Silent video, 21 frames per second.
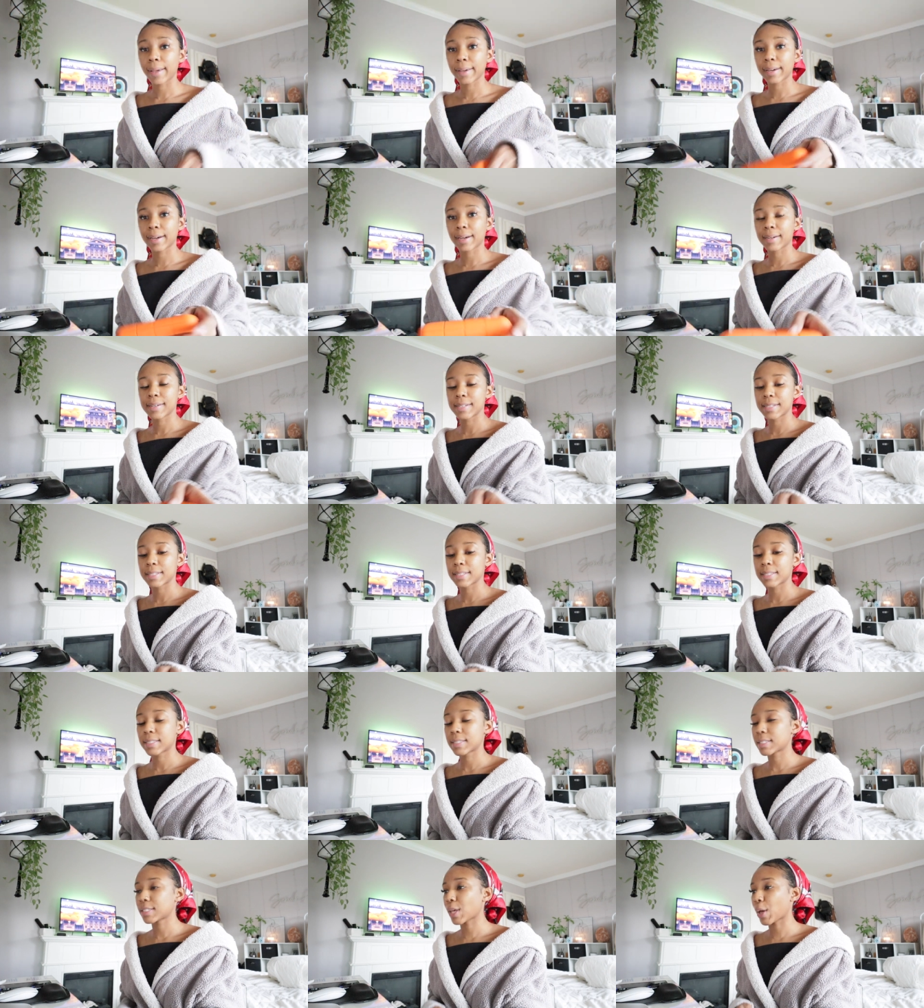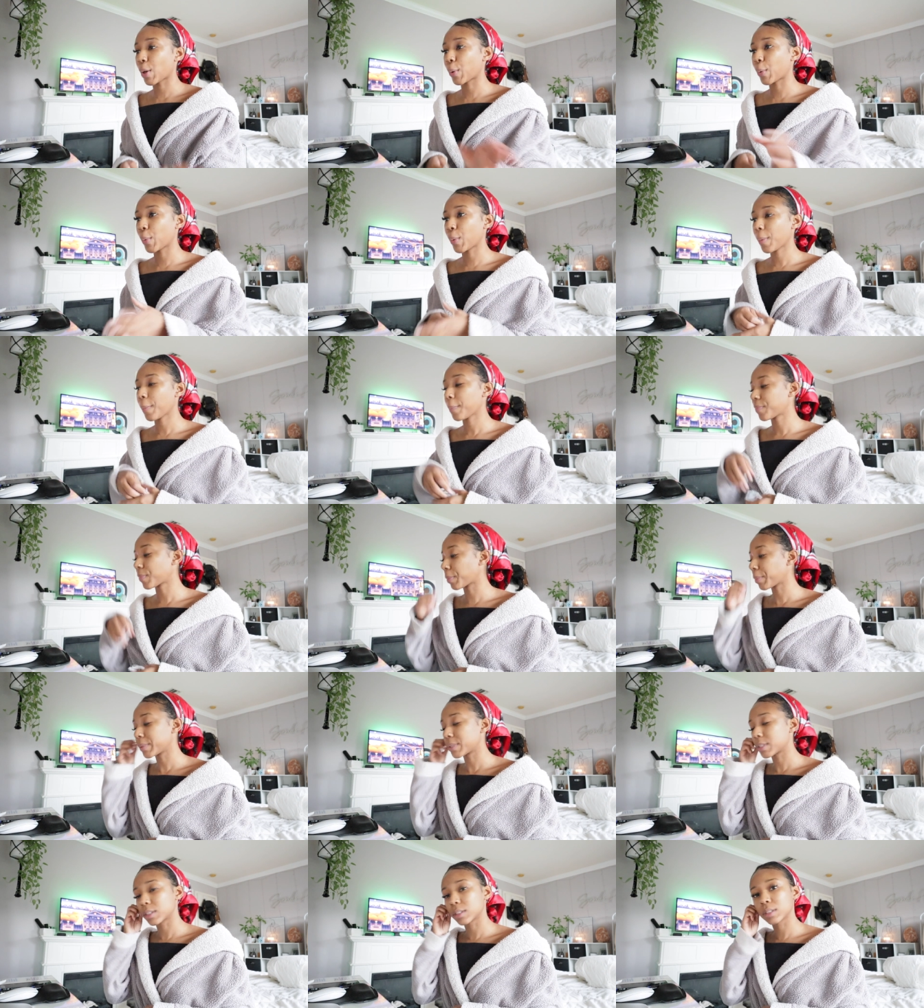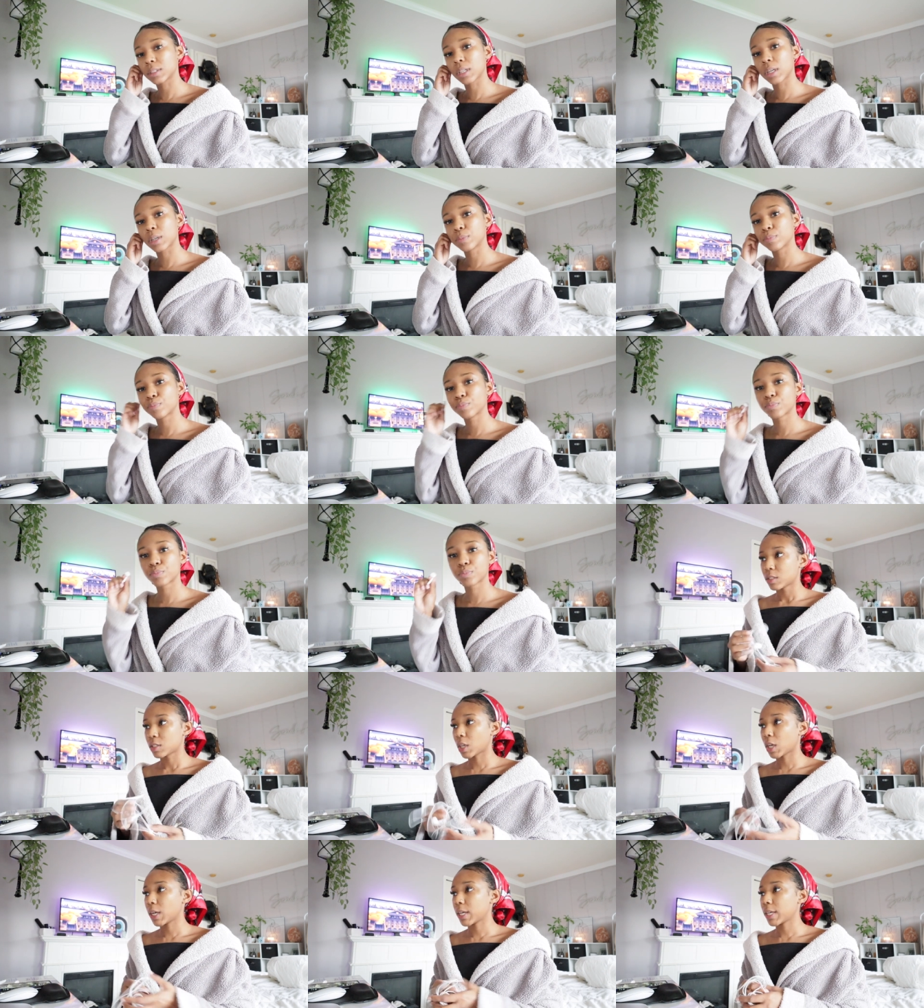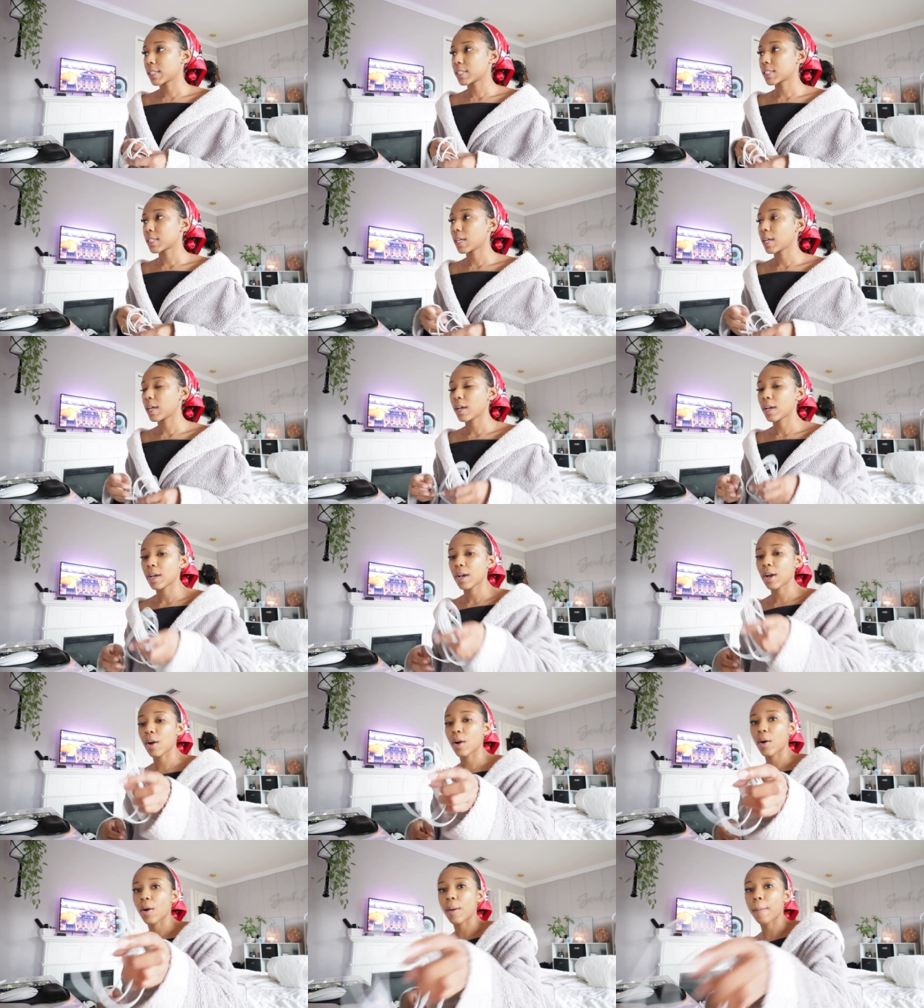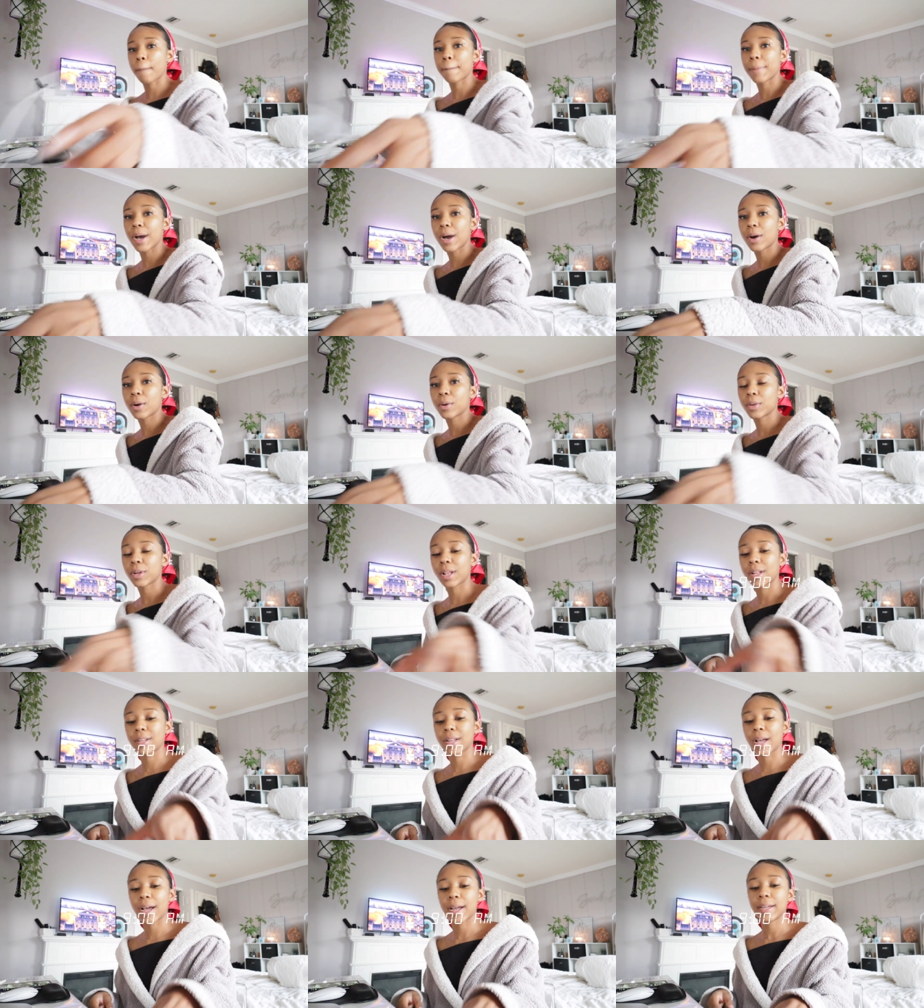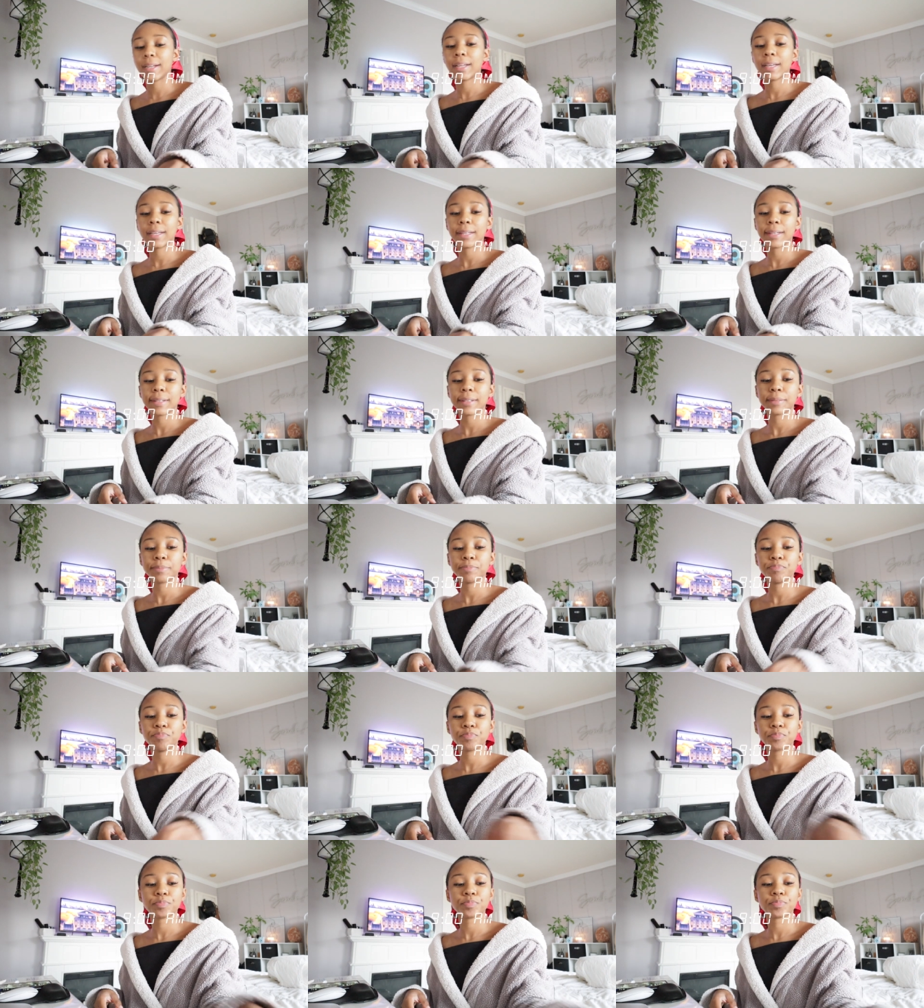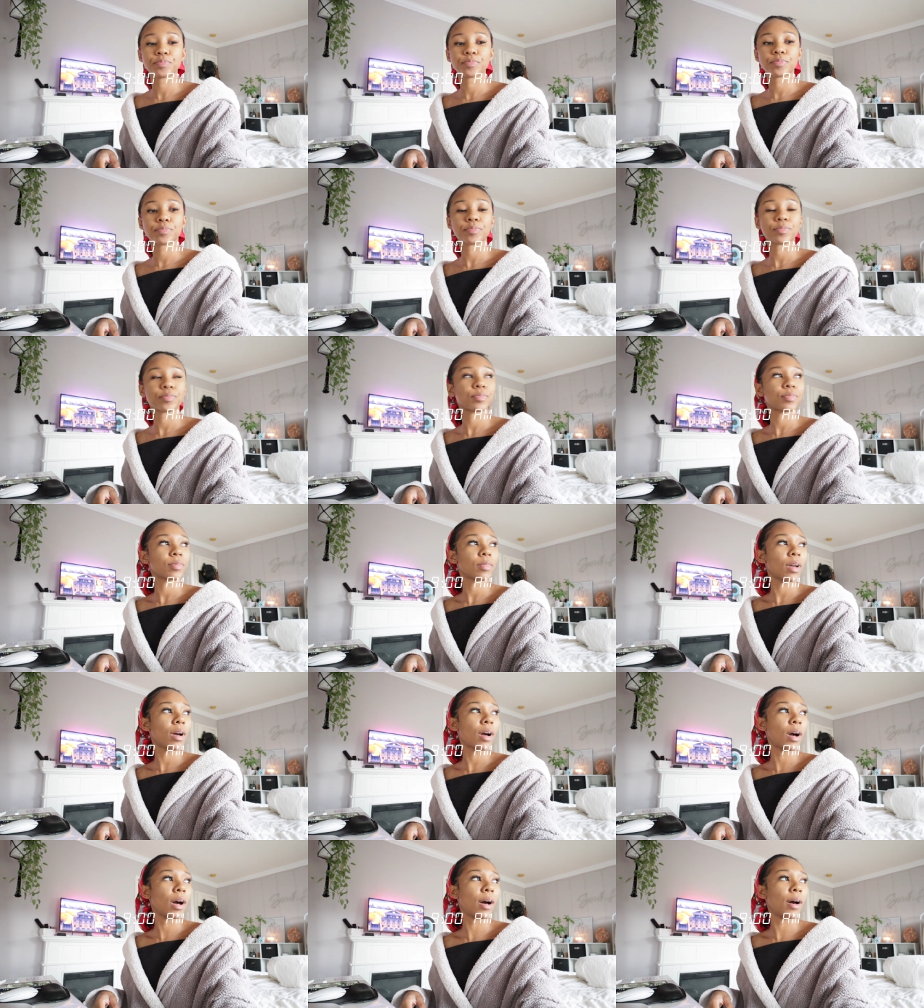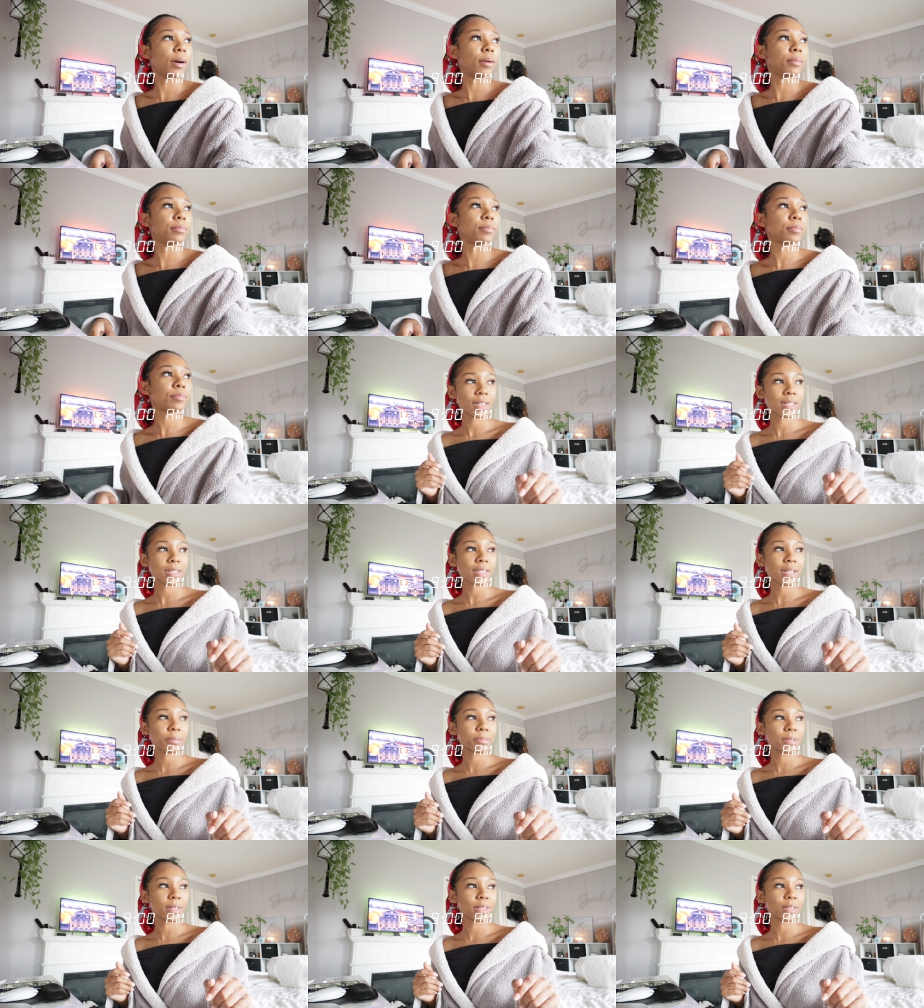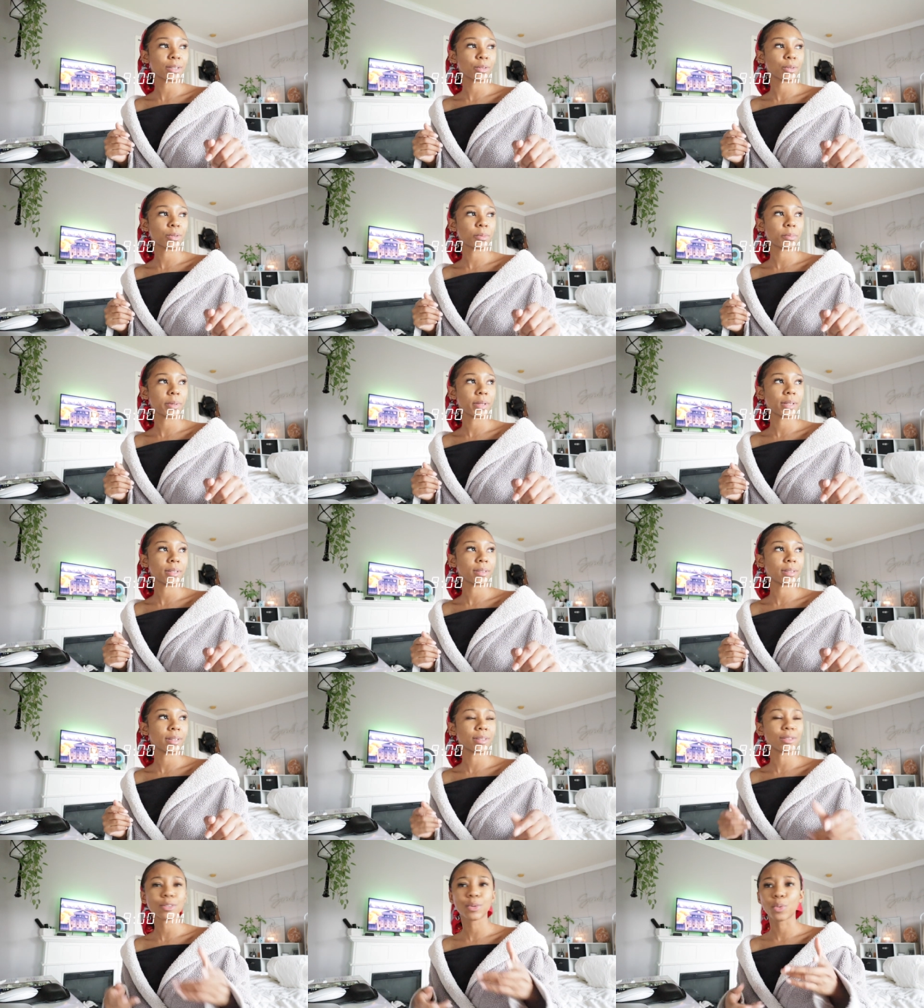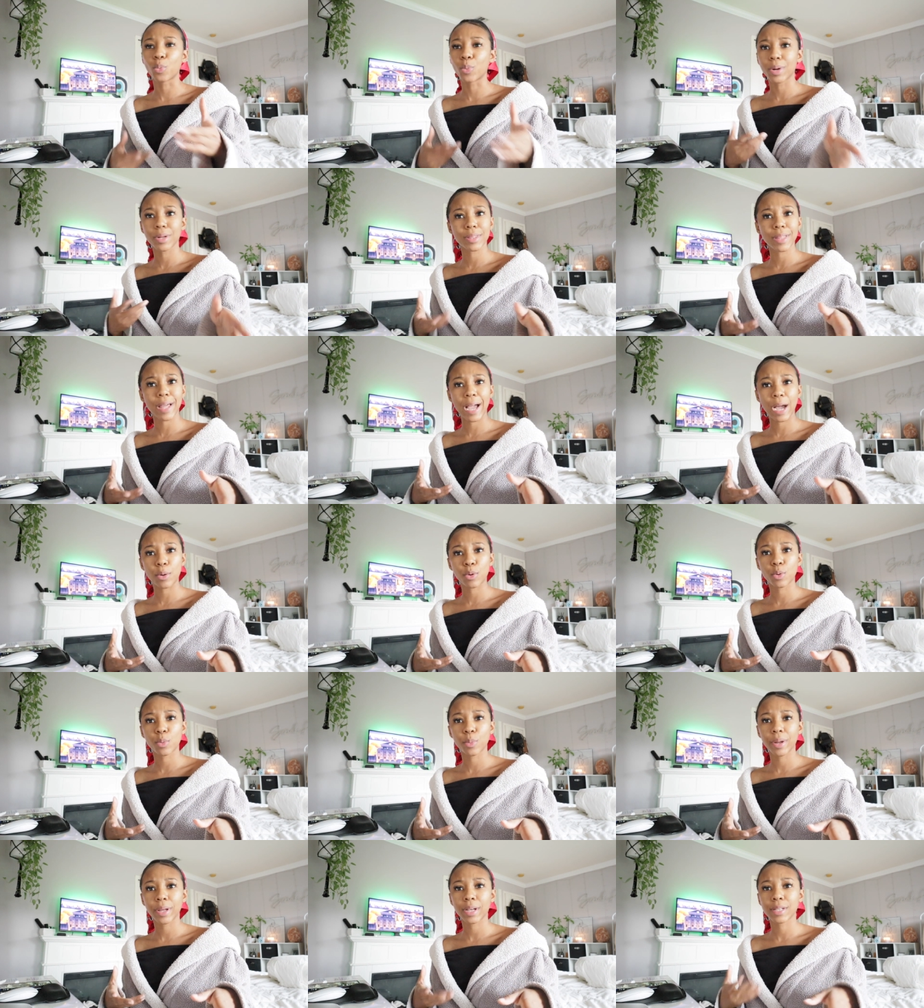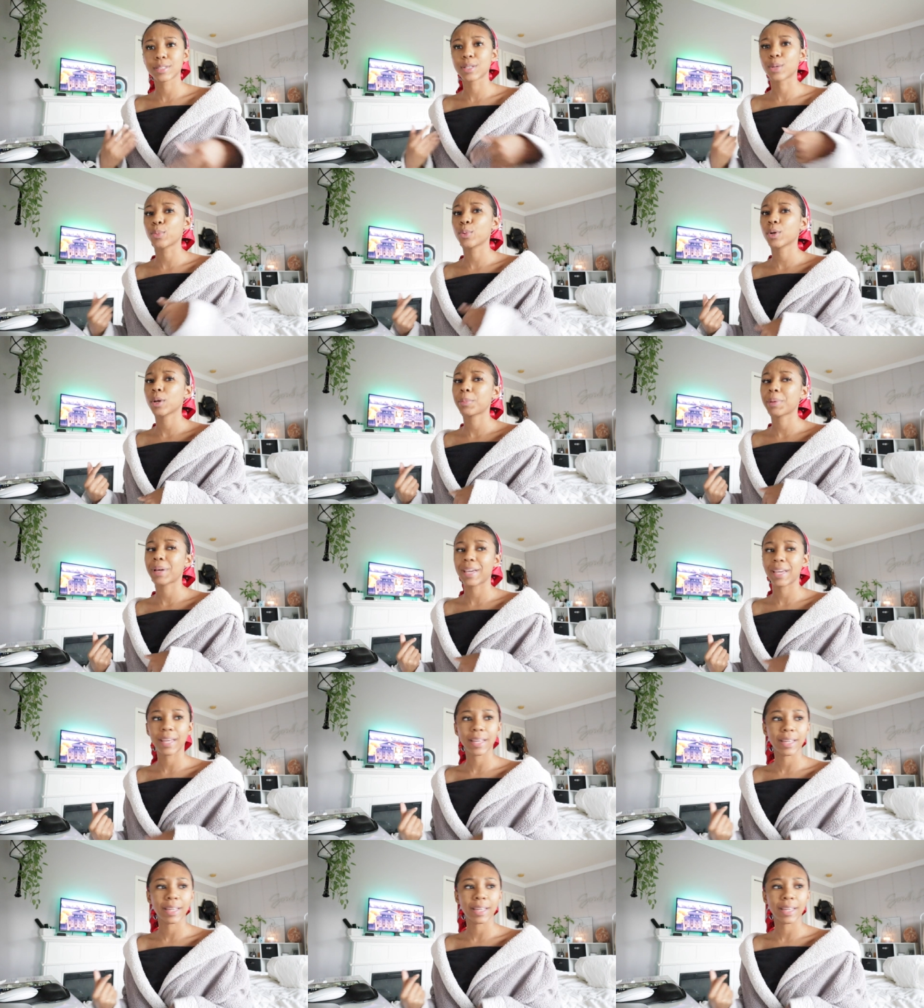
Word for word: Hey guys, so let me take this out. So it's about 9 a.m. Um, slept in a little bit. I don't know where the hour went because I woke up at